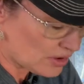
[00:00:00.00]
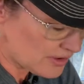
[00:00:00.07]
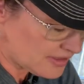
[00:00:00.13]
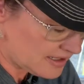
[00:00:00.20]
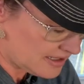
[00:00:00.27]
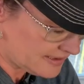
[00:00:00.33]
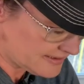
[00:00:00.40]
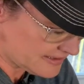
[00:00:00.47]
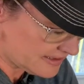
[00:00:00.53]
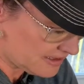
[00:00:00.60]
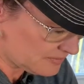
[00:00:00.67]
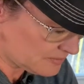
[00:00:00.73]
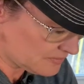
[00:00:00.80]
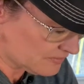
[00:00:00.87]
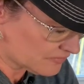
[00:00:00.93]
things in it,
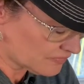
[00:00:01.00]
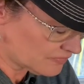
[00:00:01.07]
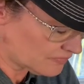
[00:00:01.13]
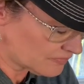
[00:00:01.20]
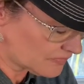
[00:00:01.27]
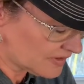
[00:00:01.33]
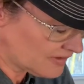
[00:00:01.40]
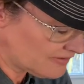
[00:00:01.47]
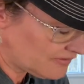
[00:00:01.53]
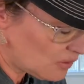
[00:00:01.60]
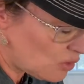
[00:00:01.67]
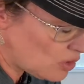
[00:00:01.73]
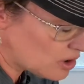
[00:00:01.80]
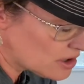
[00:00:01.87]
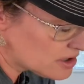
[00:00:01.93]

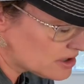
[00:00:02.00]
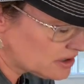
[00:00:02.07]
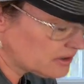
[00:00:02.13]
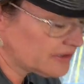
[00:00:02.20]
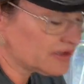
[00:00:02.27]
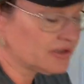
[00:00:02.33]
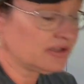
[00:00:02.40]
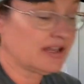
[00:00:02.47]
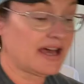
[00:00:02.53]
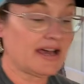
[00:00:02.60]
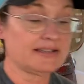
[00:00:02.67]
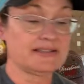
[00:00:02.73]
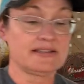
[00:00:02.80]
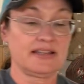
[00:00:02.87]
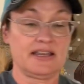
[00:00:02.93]
four clear
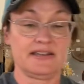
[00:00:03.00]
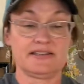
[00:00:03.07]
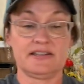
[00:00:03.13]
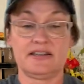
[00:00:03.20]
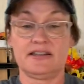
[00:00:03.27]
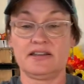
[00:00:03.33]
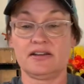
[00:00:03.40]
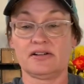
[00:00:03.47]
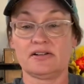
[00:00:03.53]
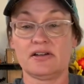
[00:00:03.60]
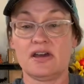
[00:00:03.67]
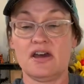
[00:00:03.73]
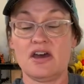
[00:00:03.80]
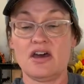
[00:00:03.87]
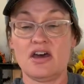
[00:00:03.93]
glass things in there.
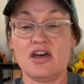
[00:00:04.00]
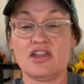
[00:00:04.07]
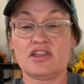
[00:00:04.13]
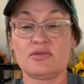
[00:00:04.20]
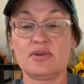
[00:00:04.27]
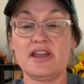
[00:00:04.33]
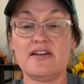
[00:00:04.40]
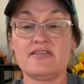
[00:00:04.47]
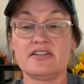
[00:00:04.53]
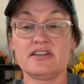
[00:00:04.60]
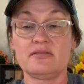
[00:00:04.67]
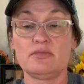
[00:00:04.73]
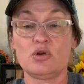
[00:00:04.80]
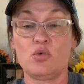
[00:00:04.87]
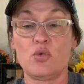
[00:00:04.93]
Three of
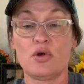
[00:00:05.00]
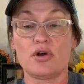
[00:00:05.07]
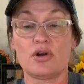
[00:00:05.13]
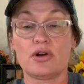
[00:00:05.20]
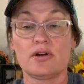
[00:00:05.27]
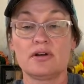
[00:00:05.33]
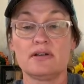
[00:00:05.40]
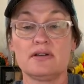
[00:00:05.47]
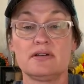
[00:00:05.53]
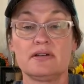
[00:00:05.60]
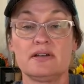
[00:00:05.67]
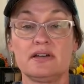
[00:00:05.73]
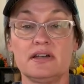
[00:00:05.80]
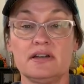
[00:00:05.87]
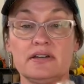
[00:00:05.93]
them were
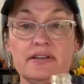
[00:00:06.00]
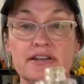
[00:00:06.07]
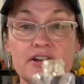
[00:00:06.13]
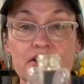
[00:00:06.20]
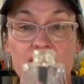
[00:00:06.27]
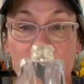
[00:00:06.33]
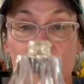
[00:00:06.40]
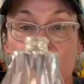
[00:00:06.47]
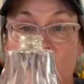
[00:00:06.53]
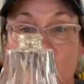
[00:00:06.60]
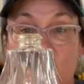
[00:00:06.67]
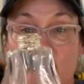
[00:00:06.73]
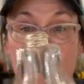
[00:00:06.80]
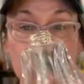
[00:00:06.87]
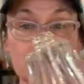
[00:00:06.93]
clear
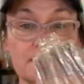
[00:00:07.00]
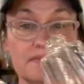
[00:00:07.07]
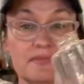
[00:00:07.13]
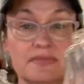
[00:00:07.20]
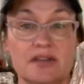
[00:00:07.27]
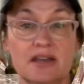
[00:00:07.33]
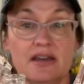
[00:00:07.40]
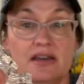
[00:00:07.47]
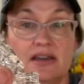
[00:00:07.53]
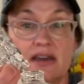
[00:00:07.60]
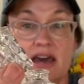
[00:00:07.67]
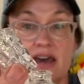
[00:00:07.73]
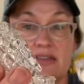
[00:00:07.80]
jars. I